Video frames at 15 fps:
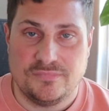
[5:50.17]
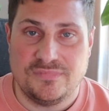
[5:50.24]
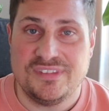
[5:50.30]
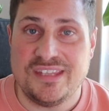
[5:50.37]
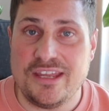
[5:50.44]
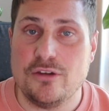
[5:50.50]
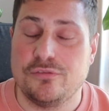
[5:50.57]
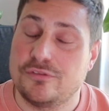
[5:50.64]

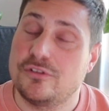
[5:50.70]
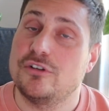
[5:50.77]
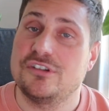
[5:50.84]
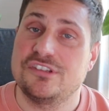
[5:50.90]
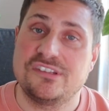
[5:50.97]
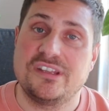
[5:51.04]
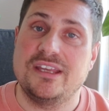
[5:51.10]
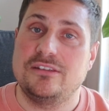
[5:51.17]
They of
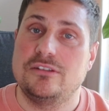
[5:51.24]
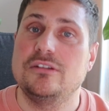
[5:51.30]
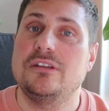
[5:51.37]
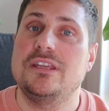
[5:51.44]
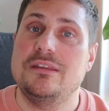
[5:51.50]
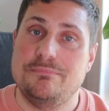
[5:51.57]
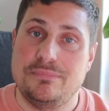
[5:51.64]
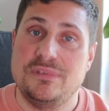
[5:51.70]
course get to
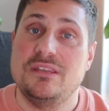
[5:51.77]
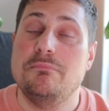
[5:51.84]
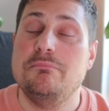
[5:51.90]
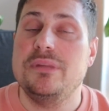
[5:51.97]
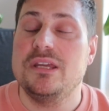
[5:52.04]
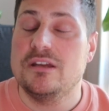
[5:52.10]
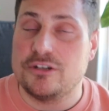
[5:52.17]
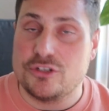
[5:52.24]
keep the
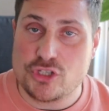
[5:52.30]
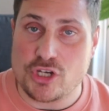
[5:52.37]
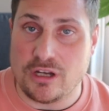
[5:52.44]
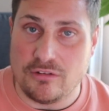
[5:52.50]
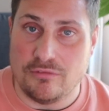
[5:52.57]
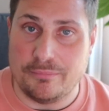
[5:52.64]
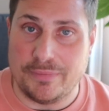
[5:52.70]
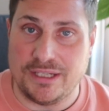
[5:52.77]
bigger
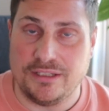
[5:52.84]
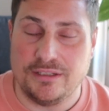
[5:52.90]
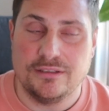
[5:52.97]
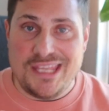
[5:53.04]
chunk of money.